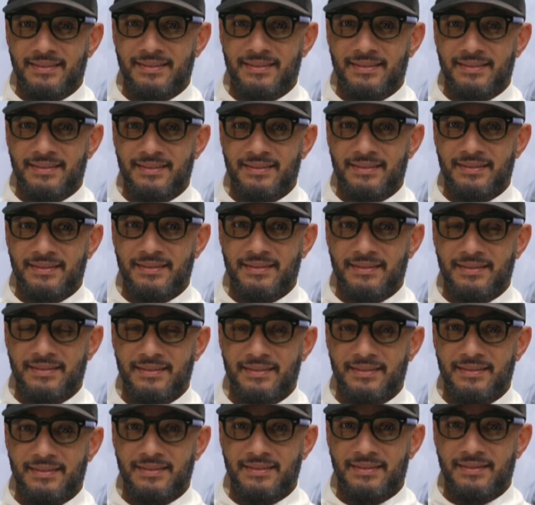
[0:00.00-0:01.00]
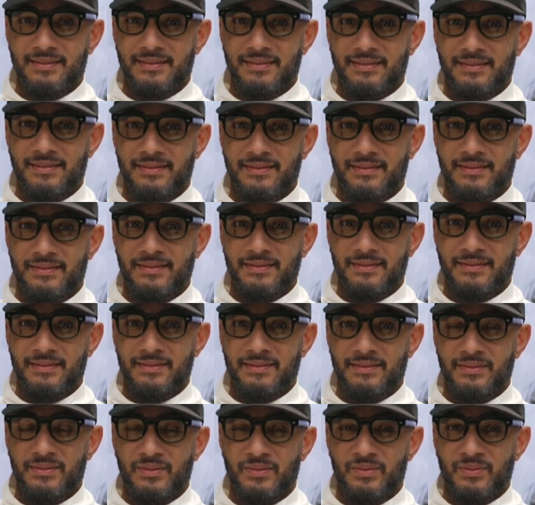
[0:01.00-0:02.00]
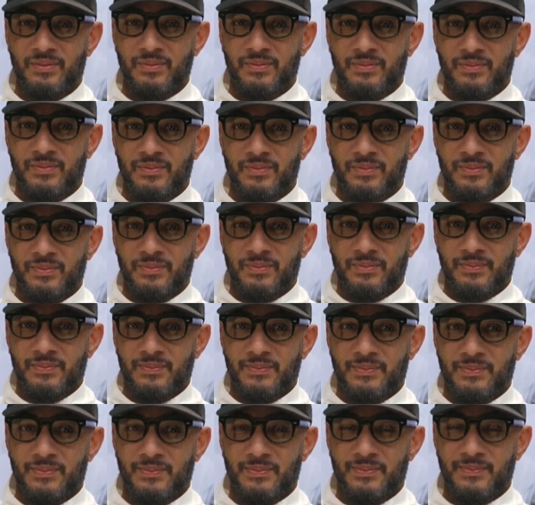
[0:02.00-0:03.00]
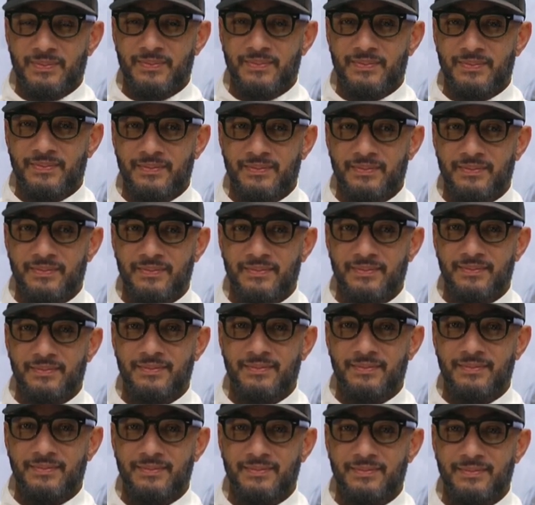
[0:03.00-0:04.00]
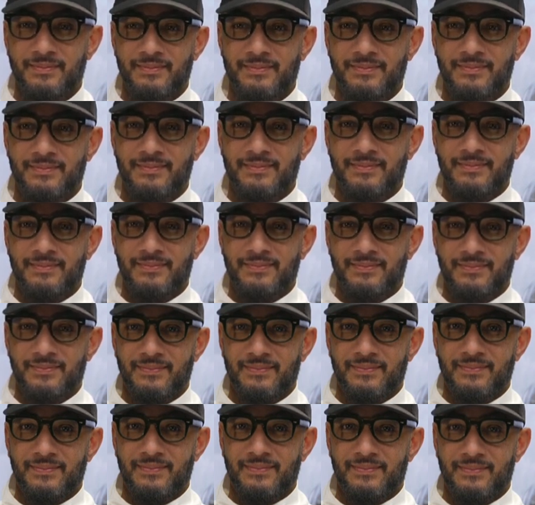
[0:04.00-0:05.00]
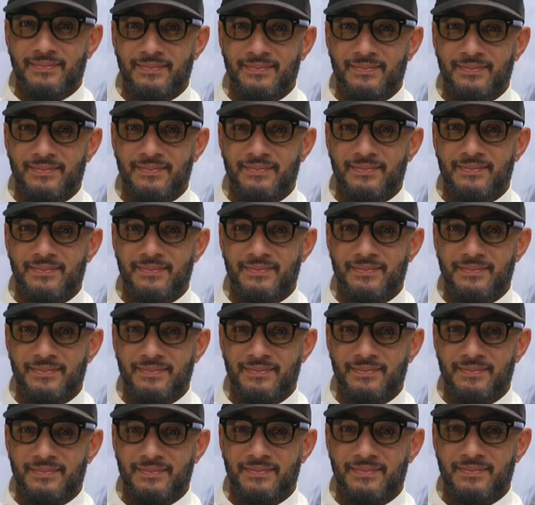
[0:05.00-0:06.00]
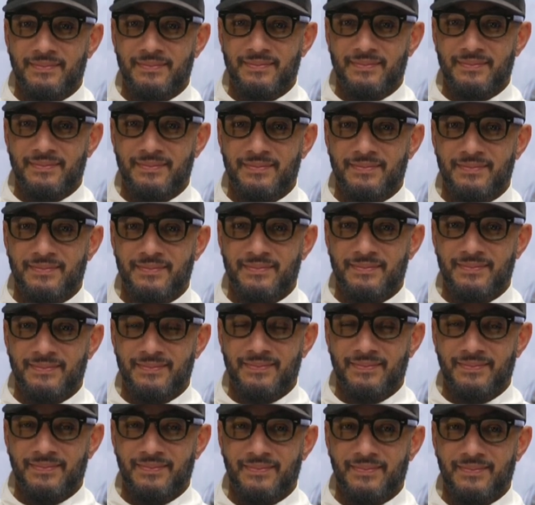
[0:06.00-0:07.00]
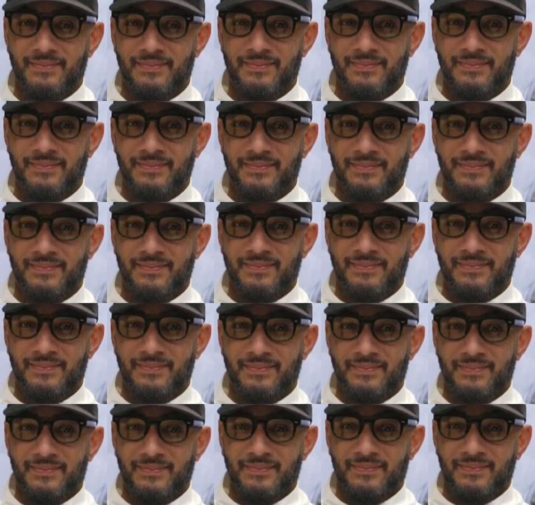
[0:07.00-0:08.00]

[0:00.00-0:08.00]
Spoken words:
No words are spoken by the person on screen.